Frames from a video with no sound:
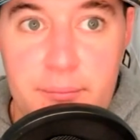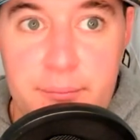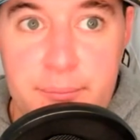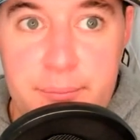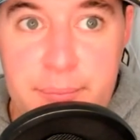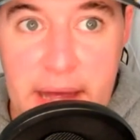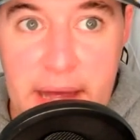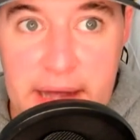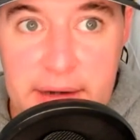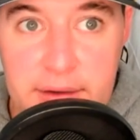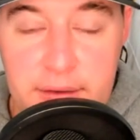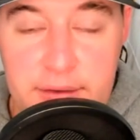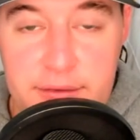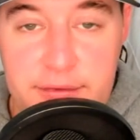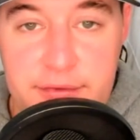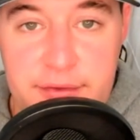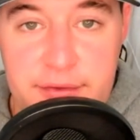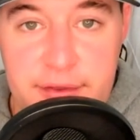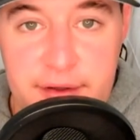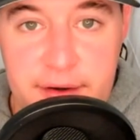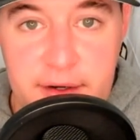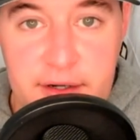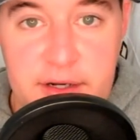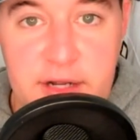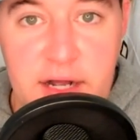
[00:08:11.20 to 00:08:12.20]
bettered
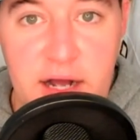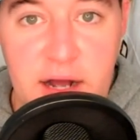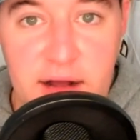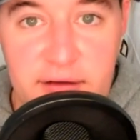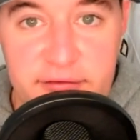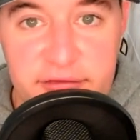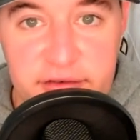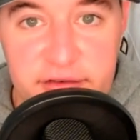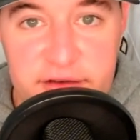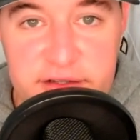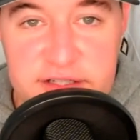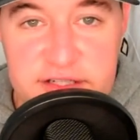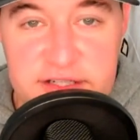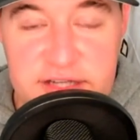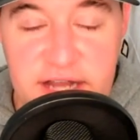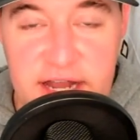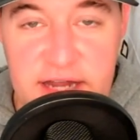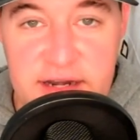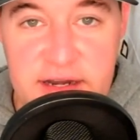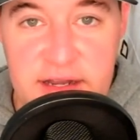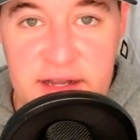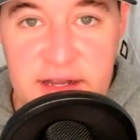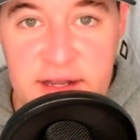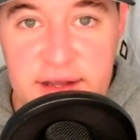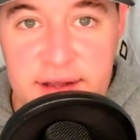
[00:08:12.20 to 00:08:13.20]
their conference
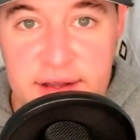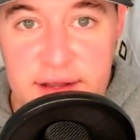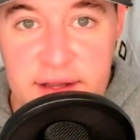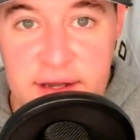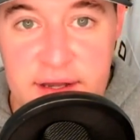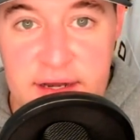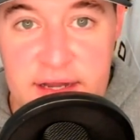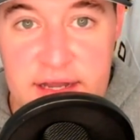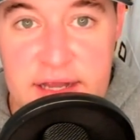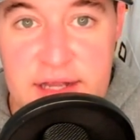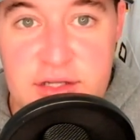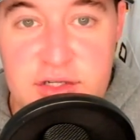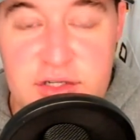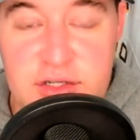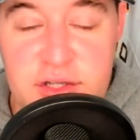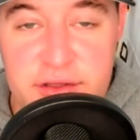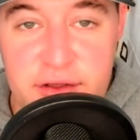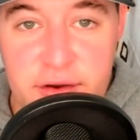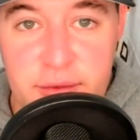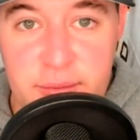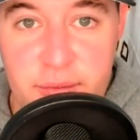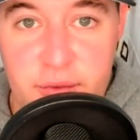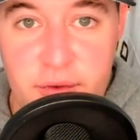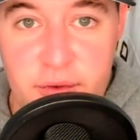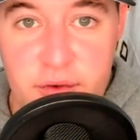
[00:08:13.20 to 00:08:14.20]
standing in each of
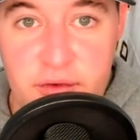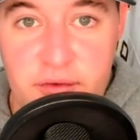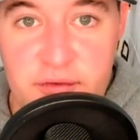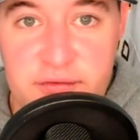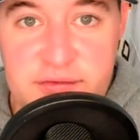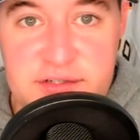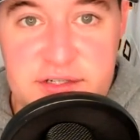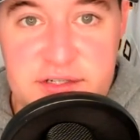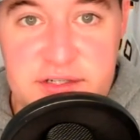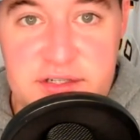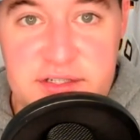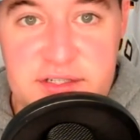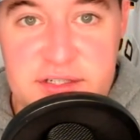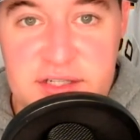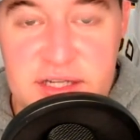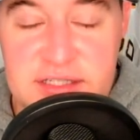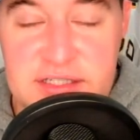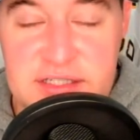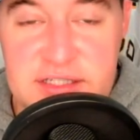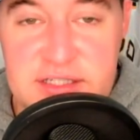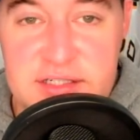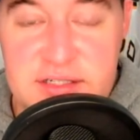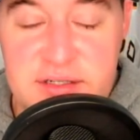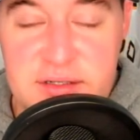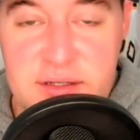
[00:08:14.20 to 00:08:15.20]
their moves
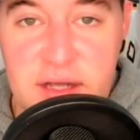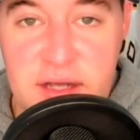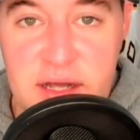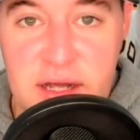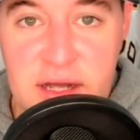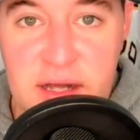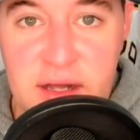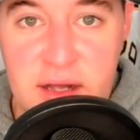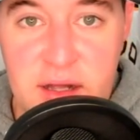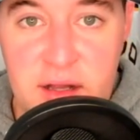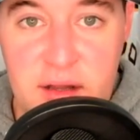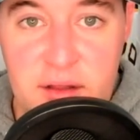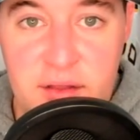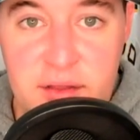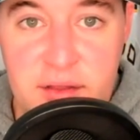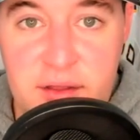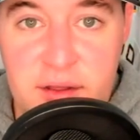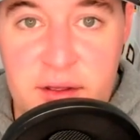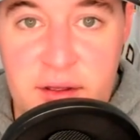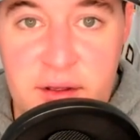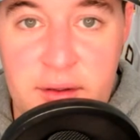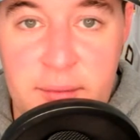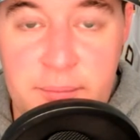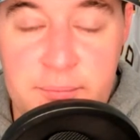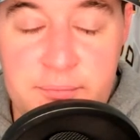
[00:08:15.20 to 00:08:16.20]
since
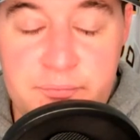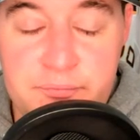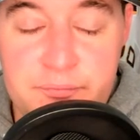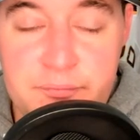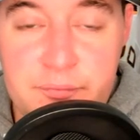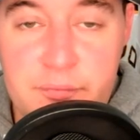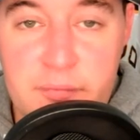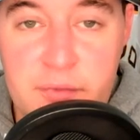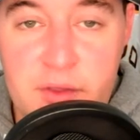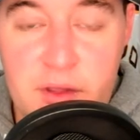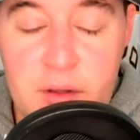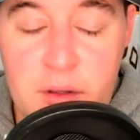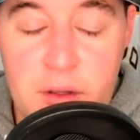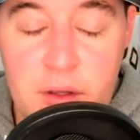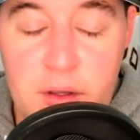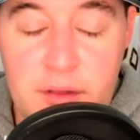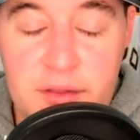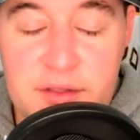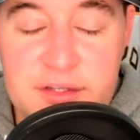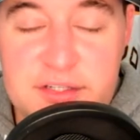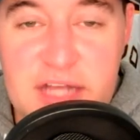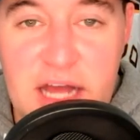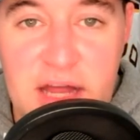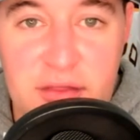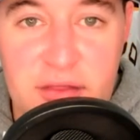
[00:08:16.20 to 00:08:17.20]
the
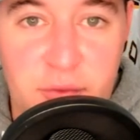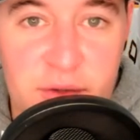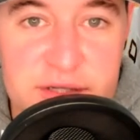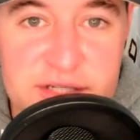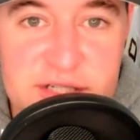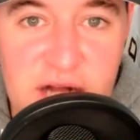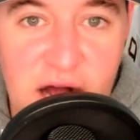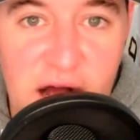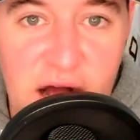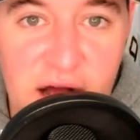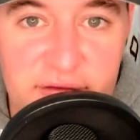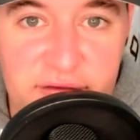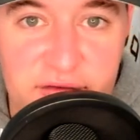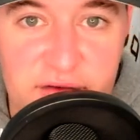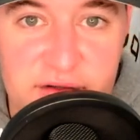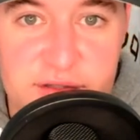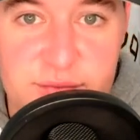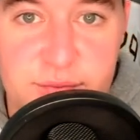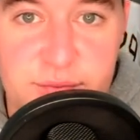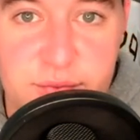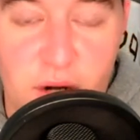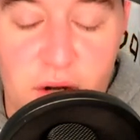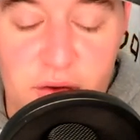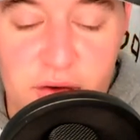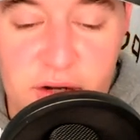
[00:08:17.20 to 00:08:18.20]
Southwest Conference
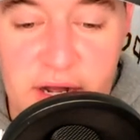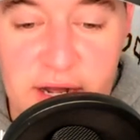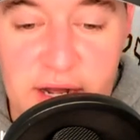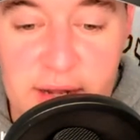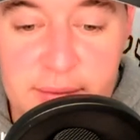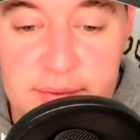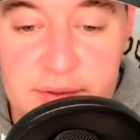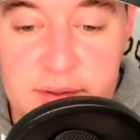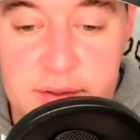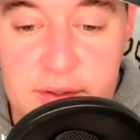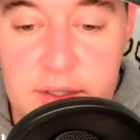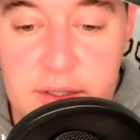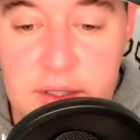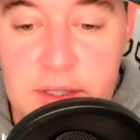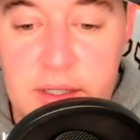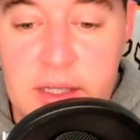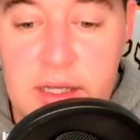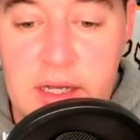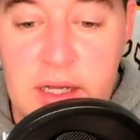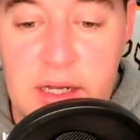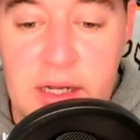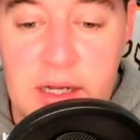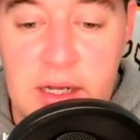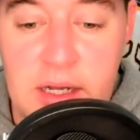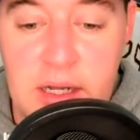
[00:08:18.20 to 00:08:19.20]
broke up.
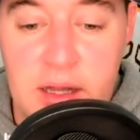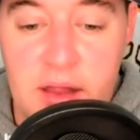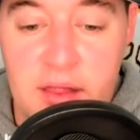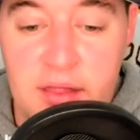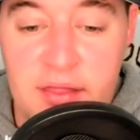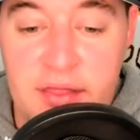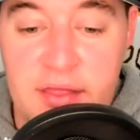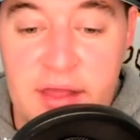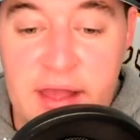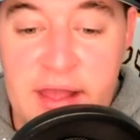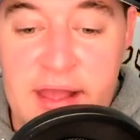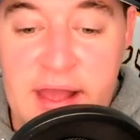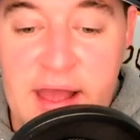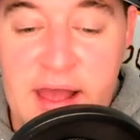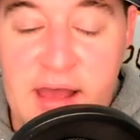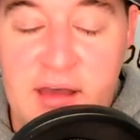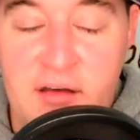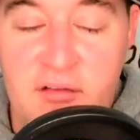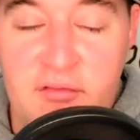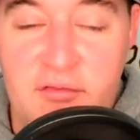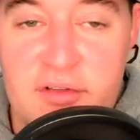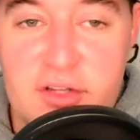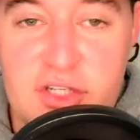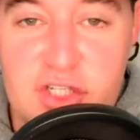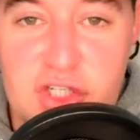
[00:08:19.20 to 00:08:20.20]
They
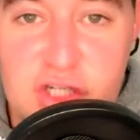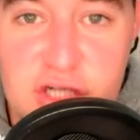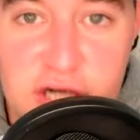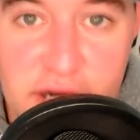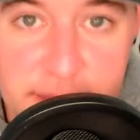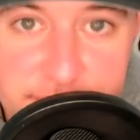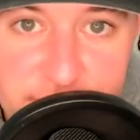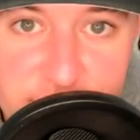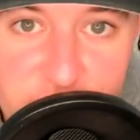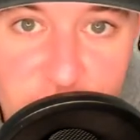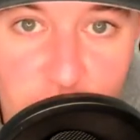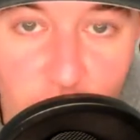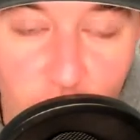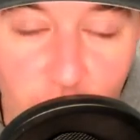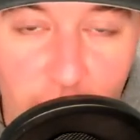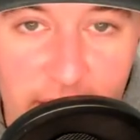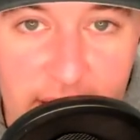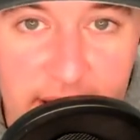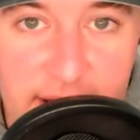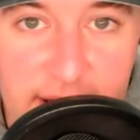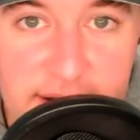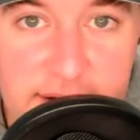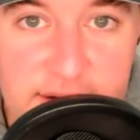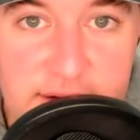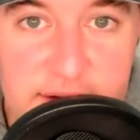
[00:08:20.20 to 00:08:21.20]
have chipped
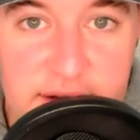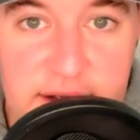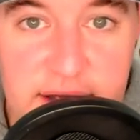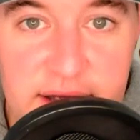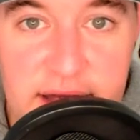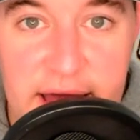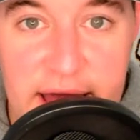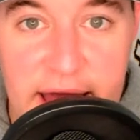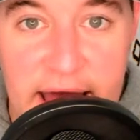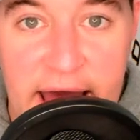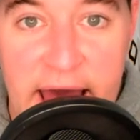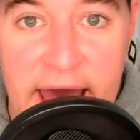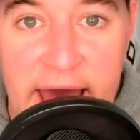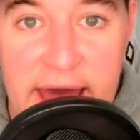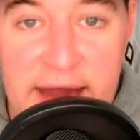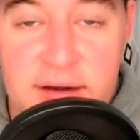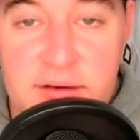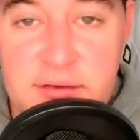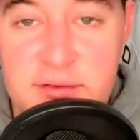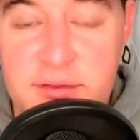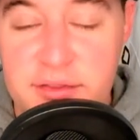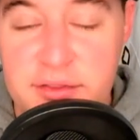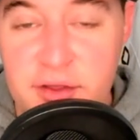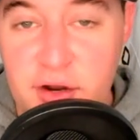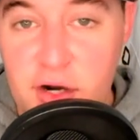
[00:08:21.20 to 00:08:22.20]
away at
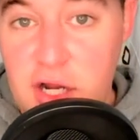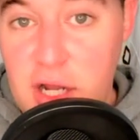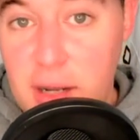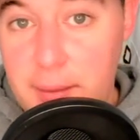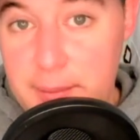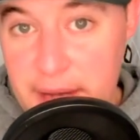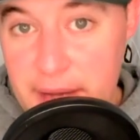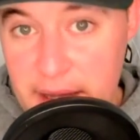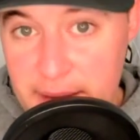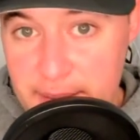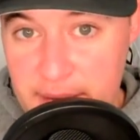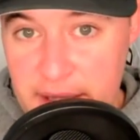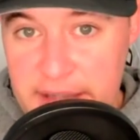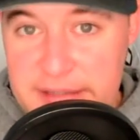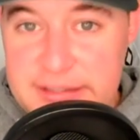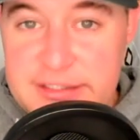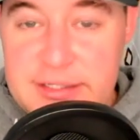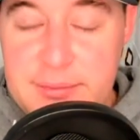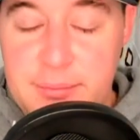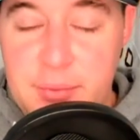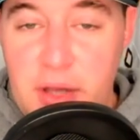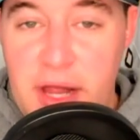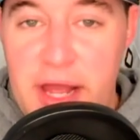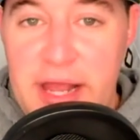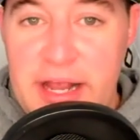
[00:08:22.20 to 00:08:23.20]
their commitment to
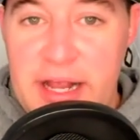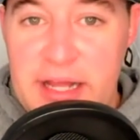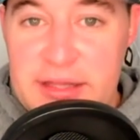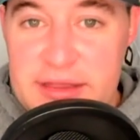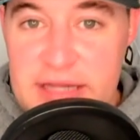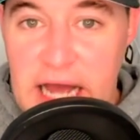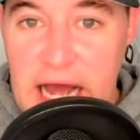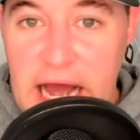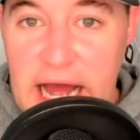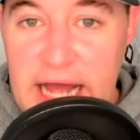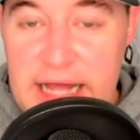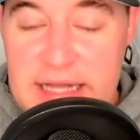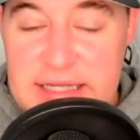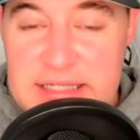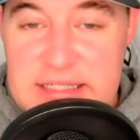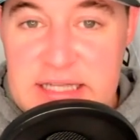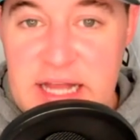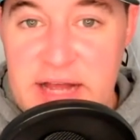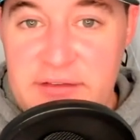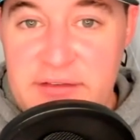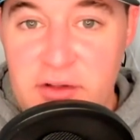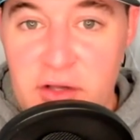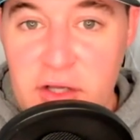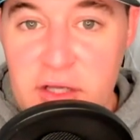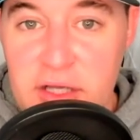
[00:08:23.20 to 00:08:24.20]
playing at the highest
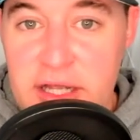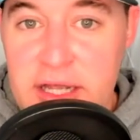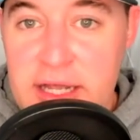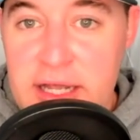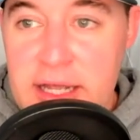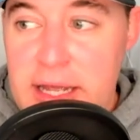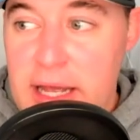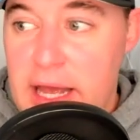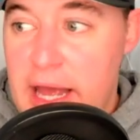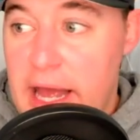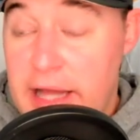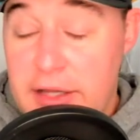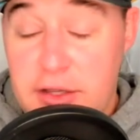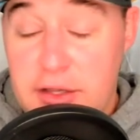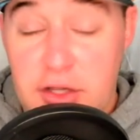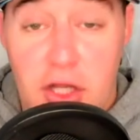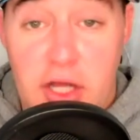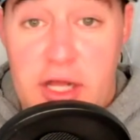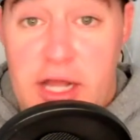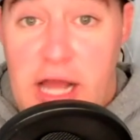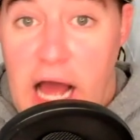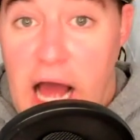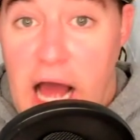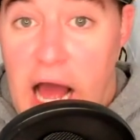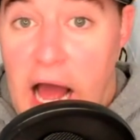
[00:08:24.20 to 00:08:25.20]
level. And
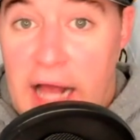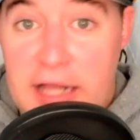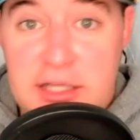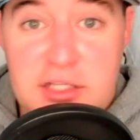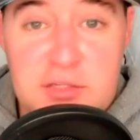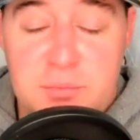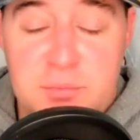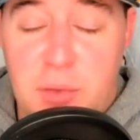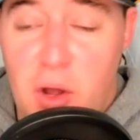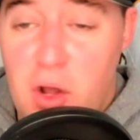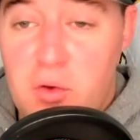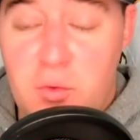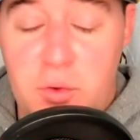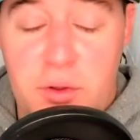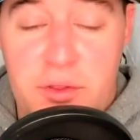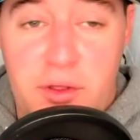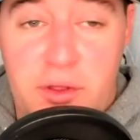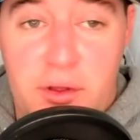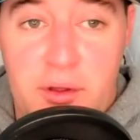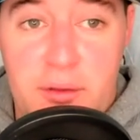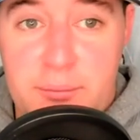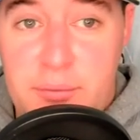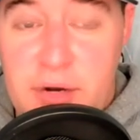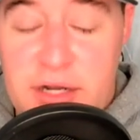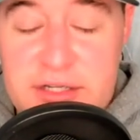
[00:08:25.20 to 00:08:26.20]
look, I spoke with
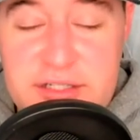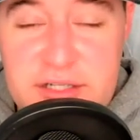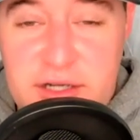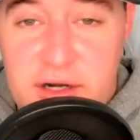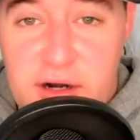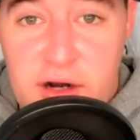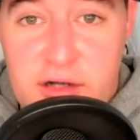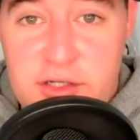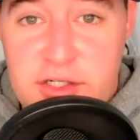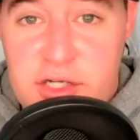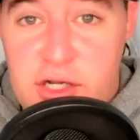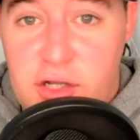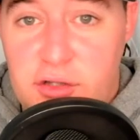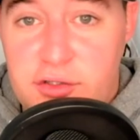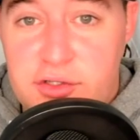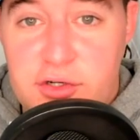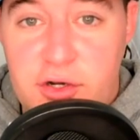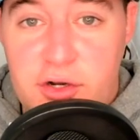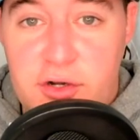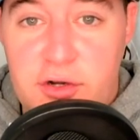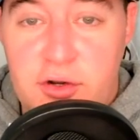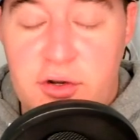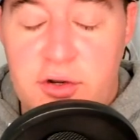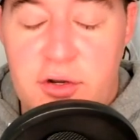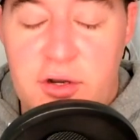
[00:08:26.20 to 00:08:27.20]
President RGL
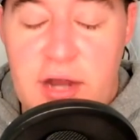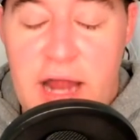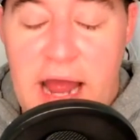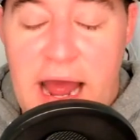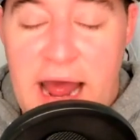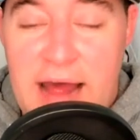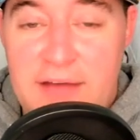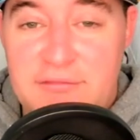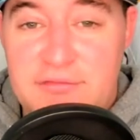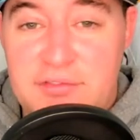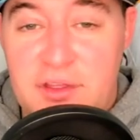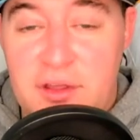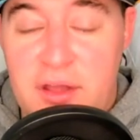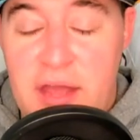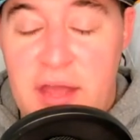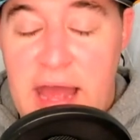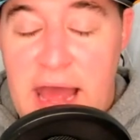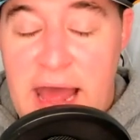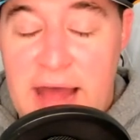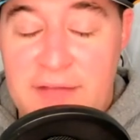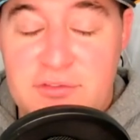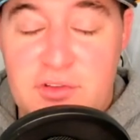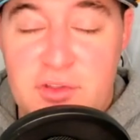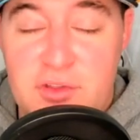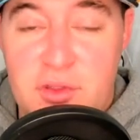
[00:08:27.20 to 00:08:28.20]
Turner after
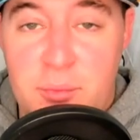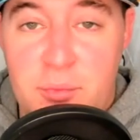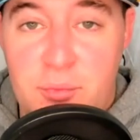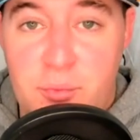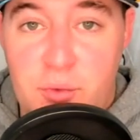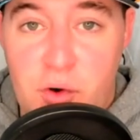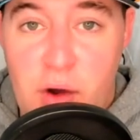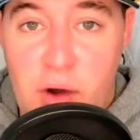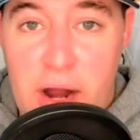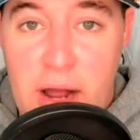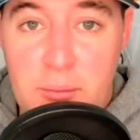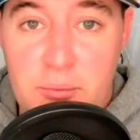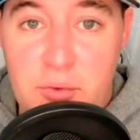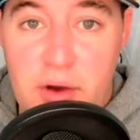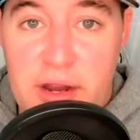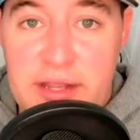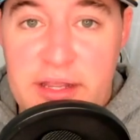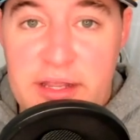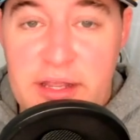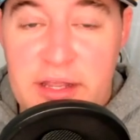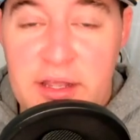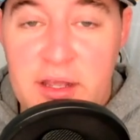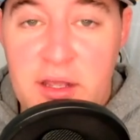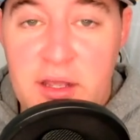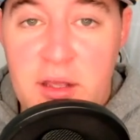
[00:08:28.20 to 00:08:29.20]
the
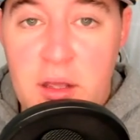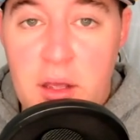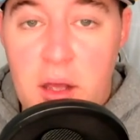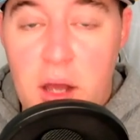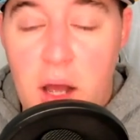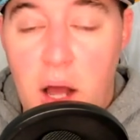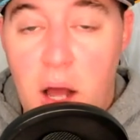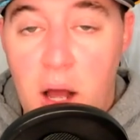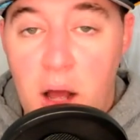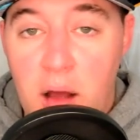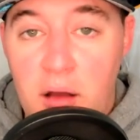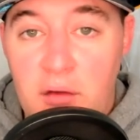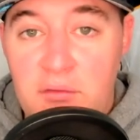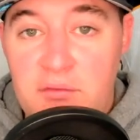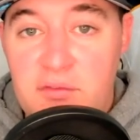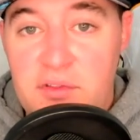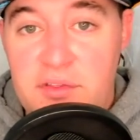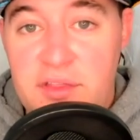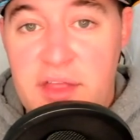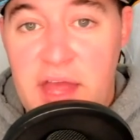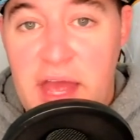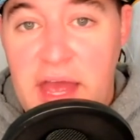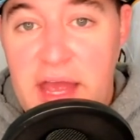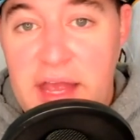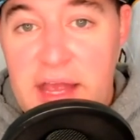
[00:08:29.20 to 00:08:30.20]
groundbreaking of
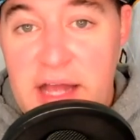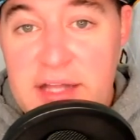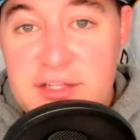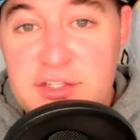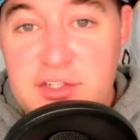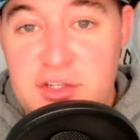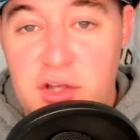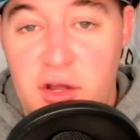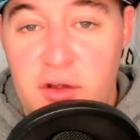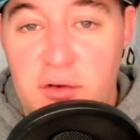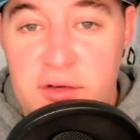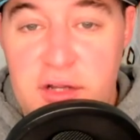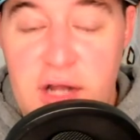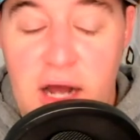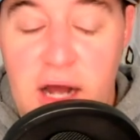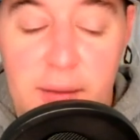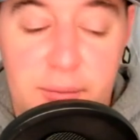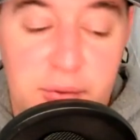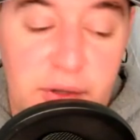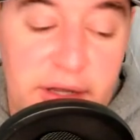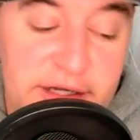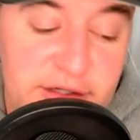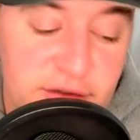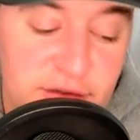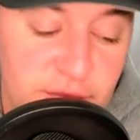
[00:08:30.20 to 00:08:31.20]
the End Zone
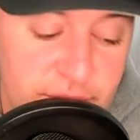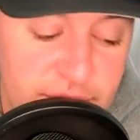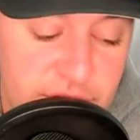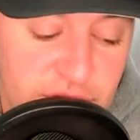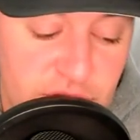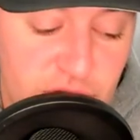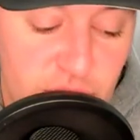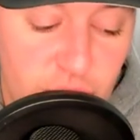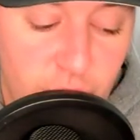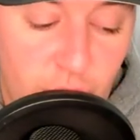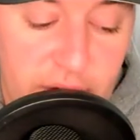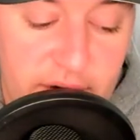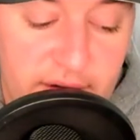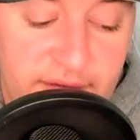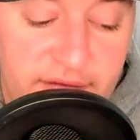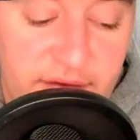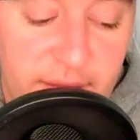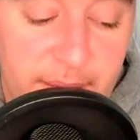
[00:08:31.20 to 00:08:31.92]
complex, which is one of the